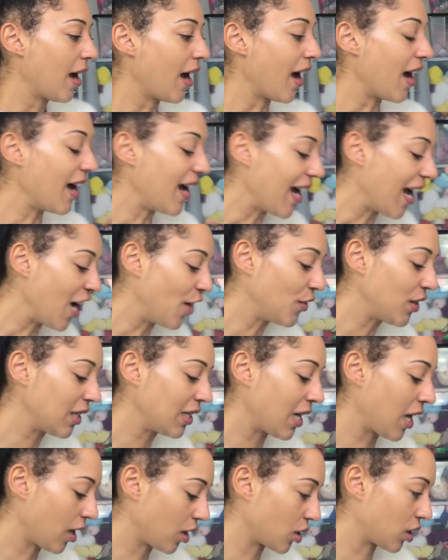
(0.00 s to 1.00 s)
I have it
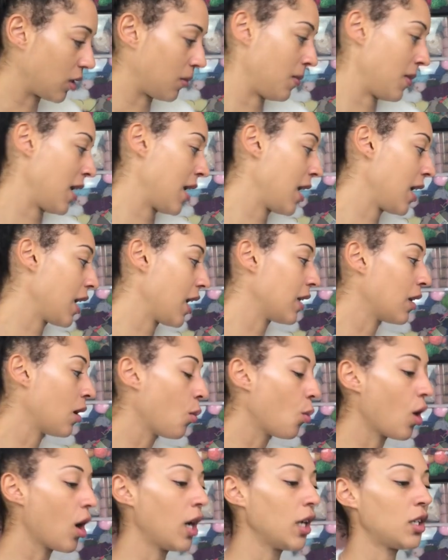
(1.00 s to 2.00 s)
next to me, and then
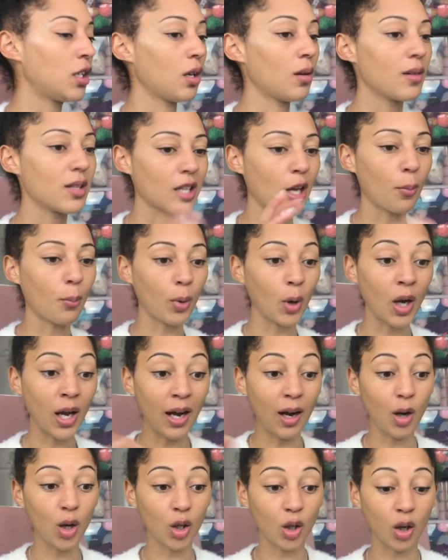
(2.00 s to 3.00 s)
what I do is I pull
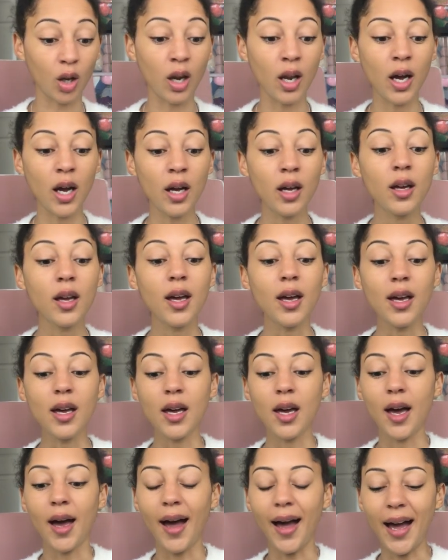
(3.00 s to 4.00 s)
out a colour,
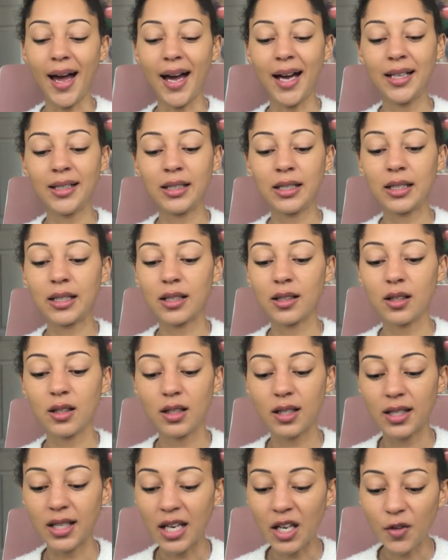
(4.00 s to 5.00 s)
and
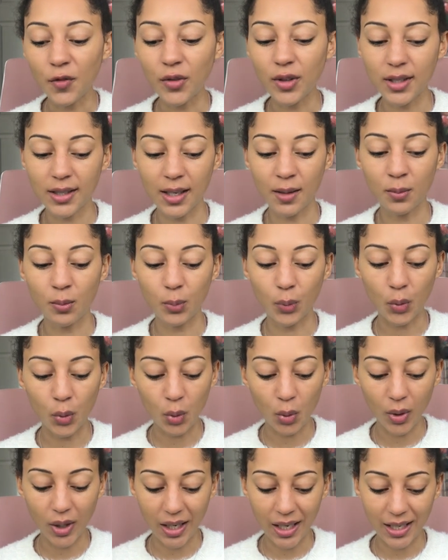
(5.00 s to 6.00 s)
say for
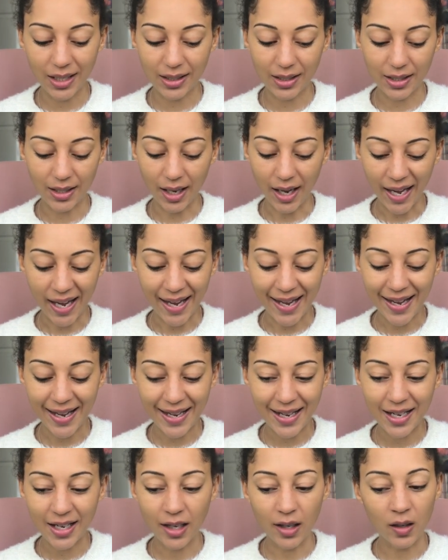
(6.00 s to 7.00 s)
example it's
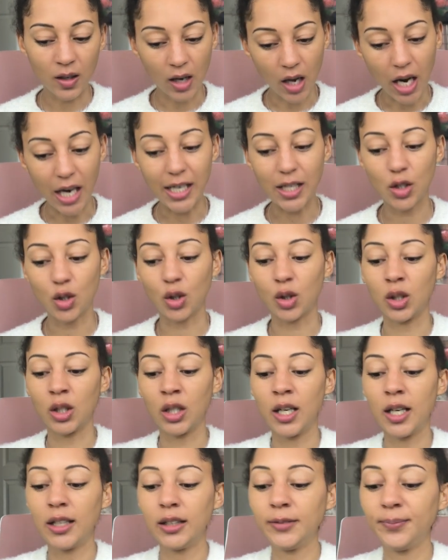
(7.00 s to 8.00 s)
a light
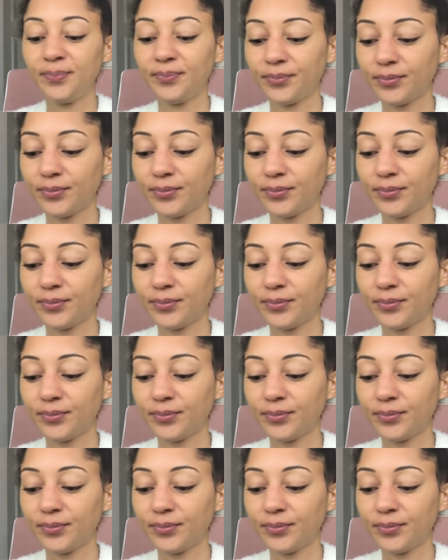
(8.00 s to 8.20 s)
colour,